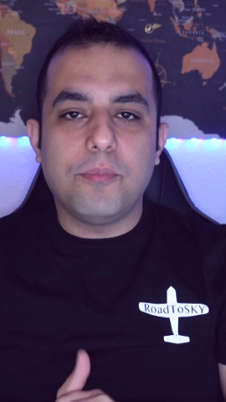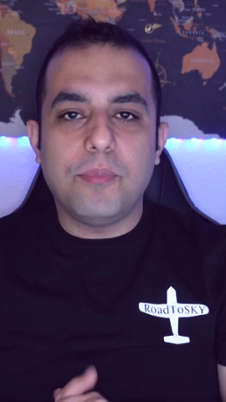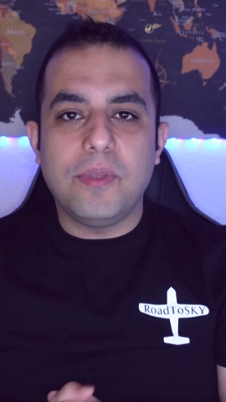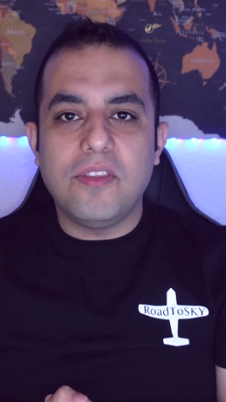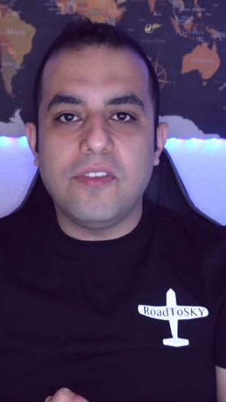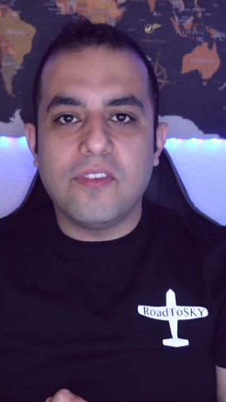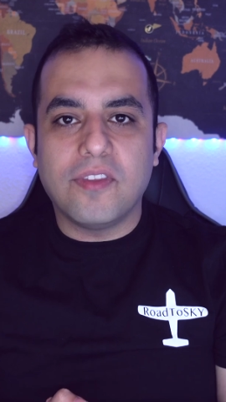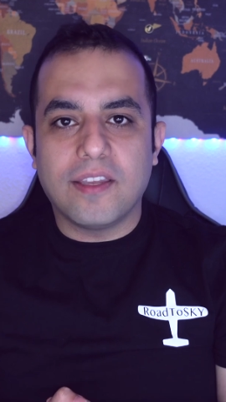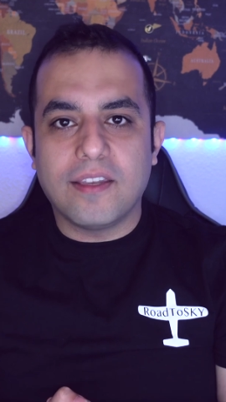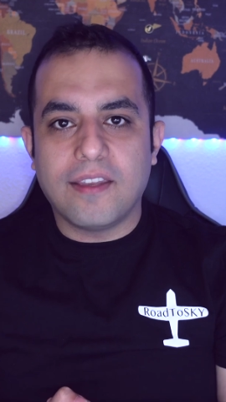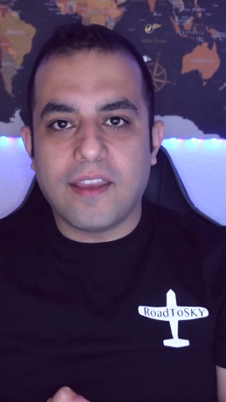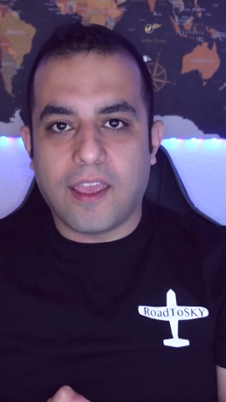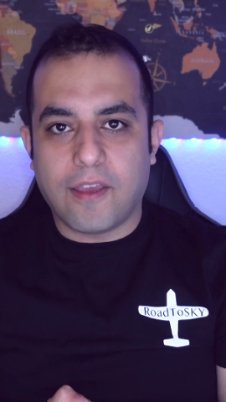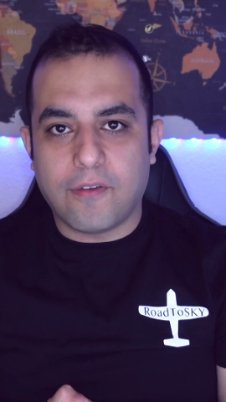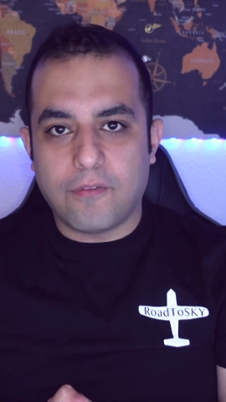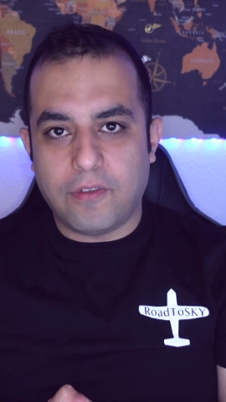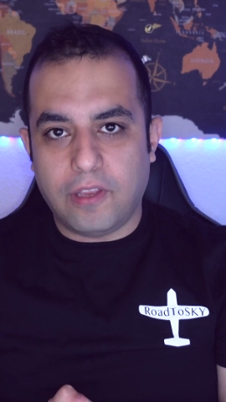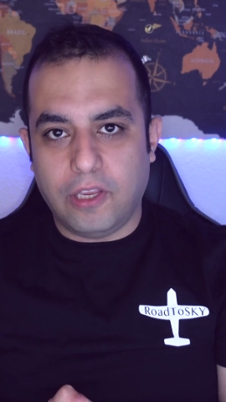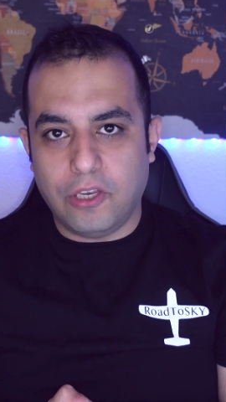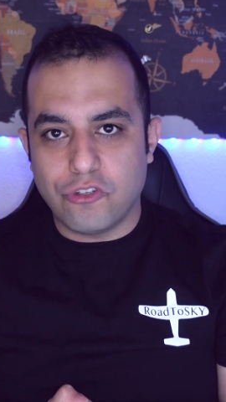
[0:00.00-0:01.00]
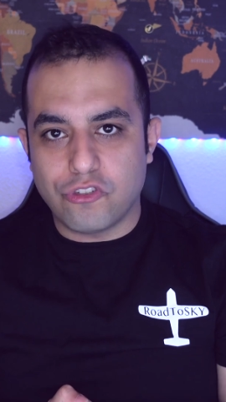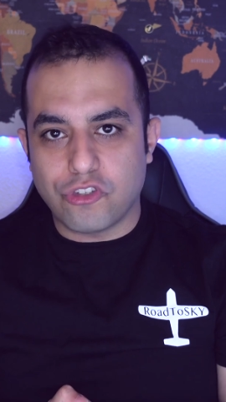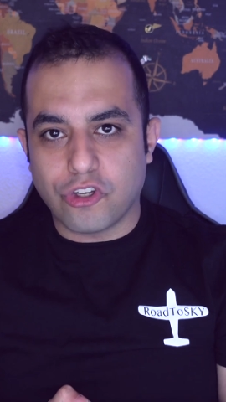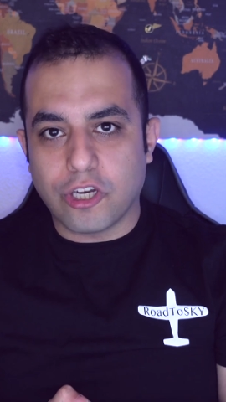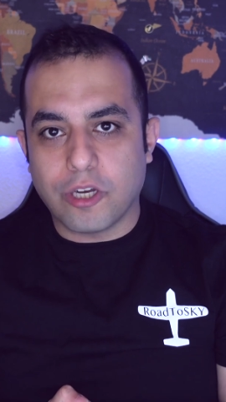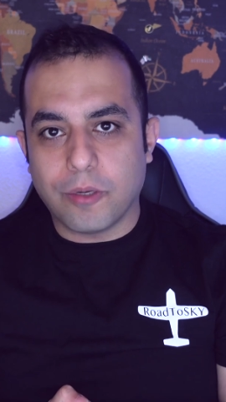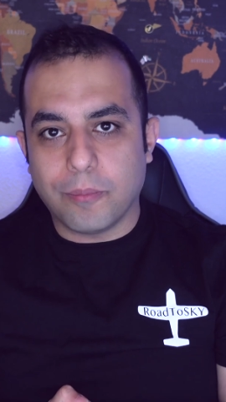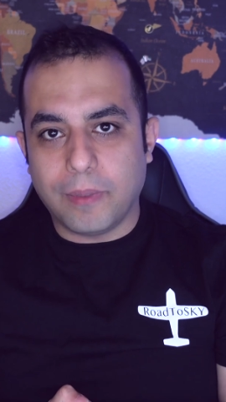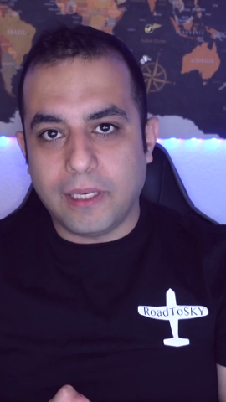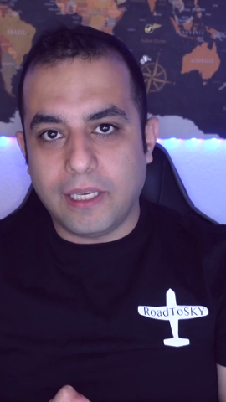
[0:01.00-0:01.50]
BZF in
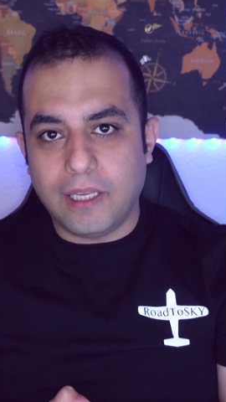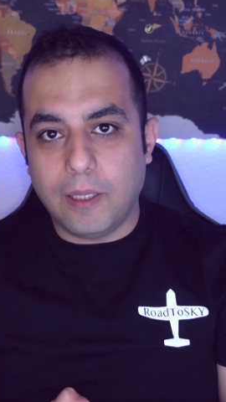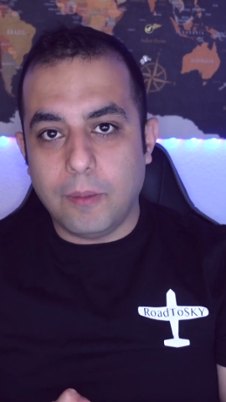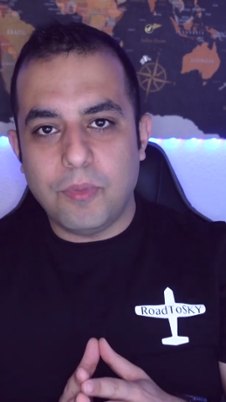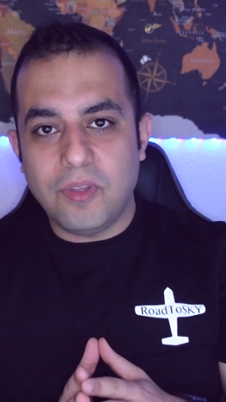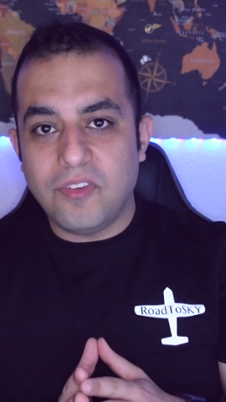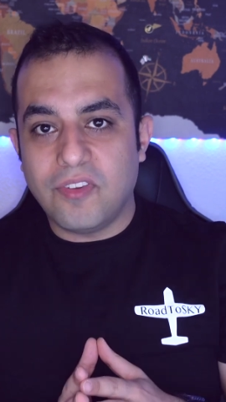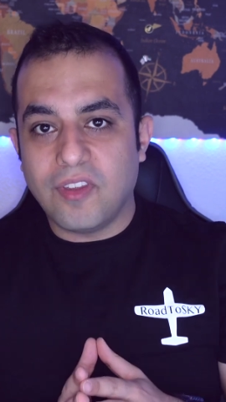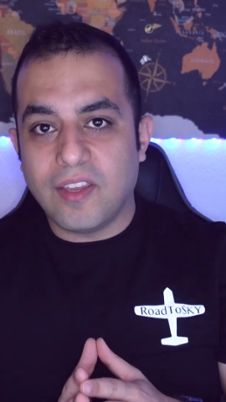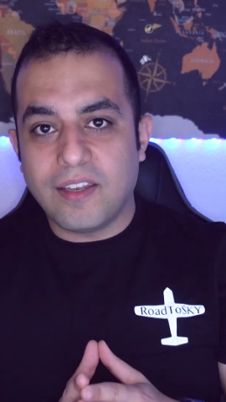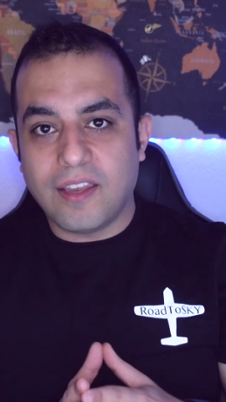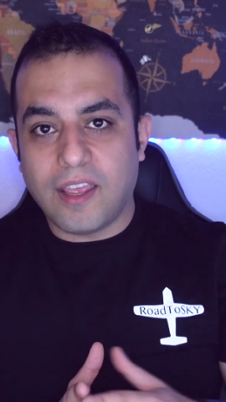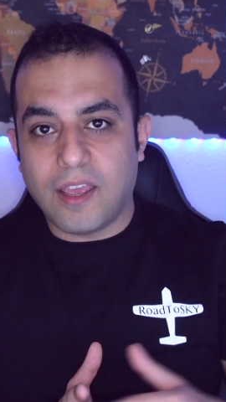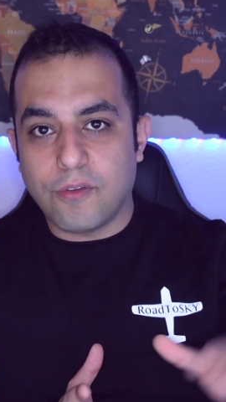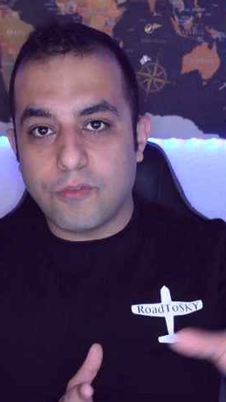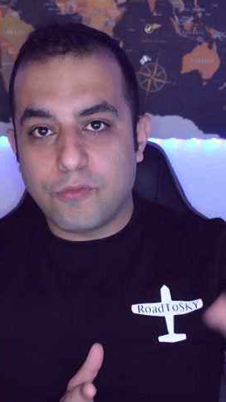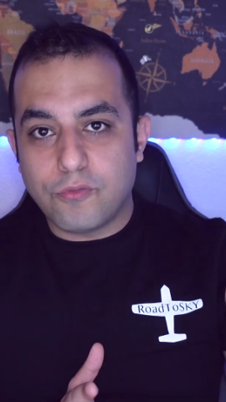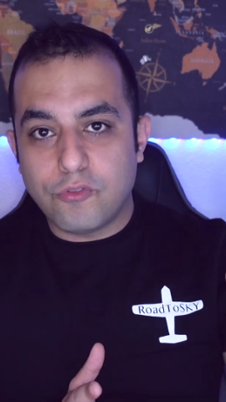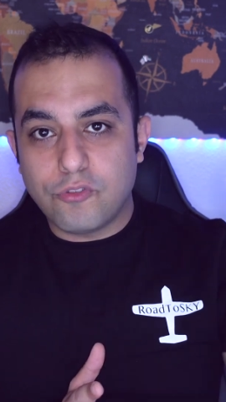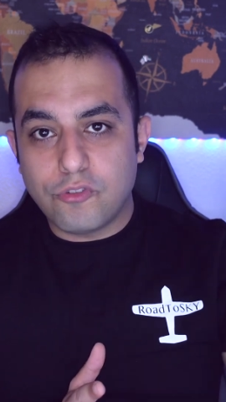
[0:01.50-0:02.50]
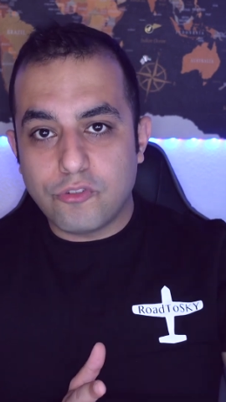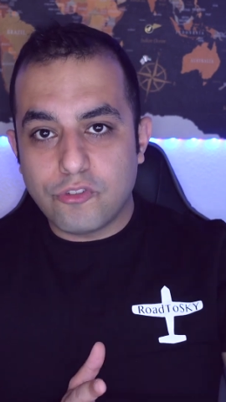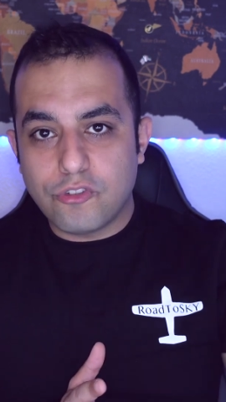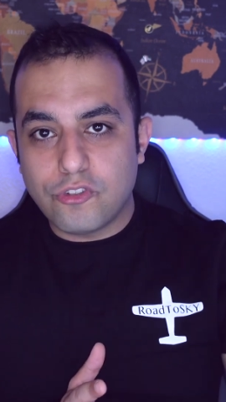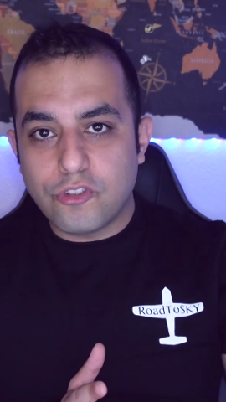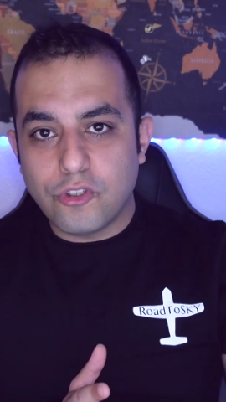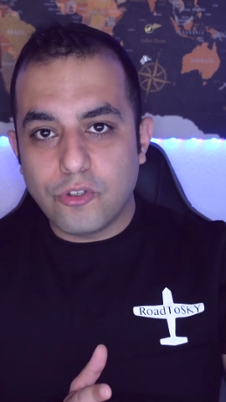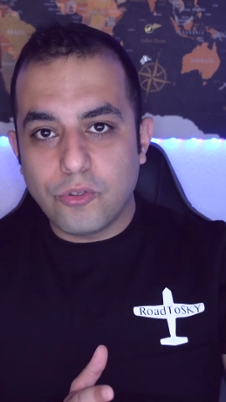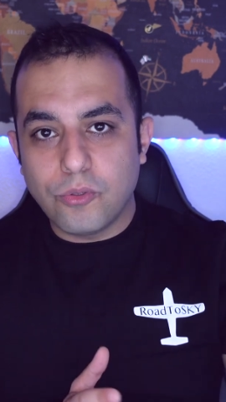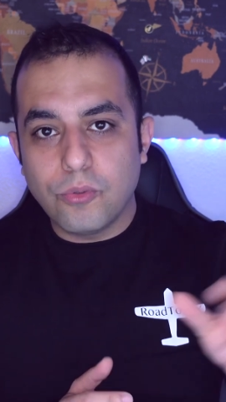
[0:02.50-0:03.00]
Germany. BZF
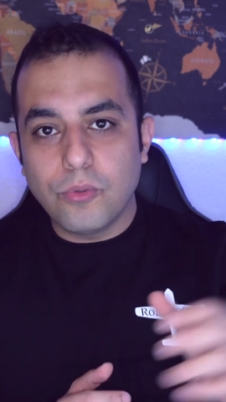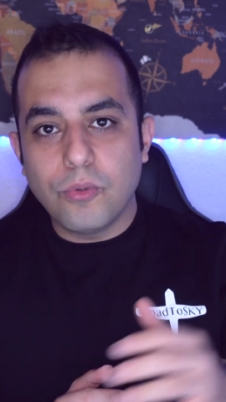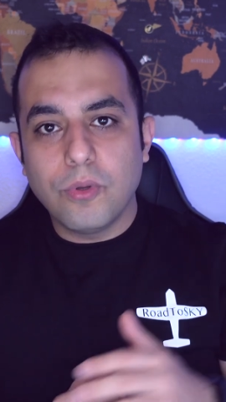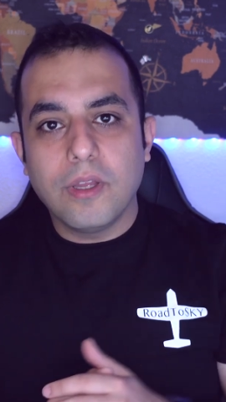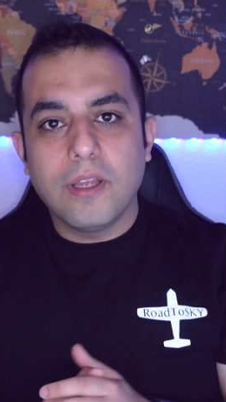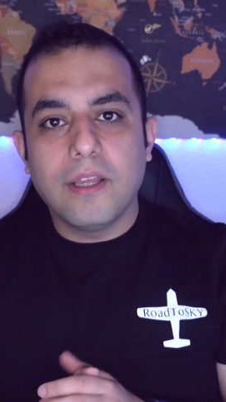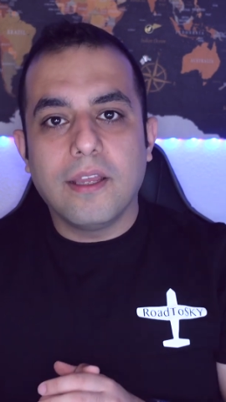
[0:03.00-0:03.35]
2,